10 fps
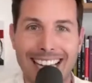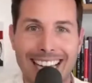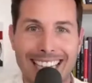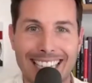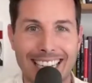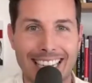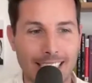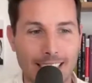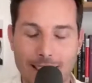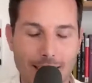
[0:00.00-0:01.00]
and
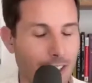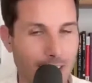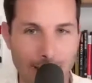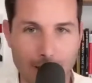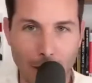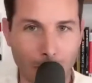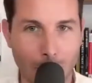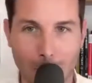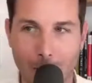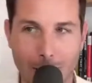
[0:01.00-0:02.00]
and he just says, no, no,
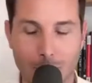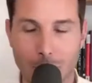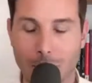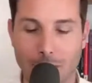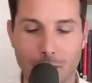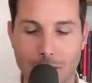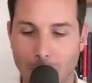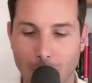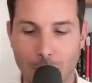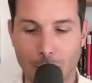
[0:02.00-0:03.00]
no, I don't do interviews. I
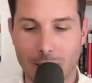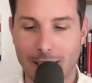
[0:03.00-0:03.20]
don't want to do it.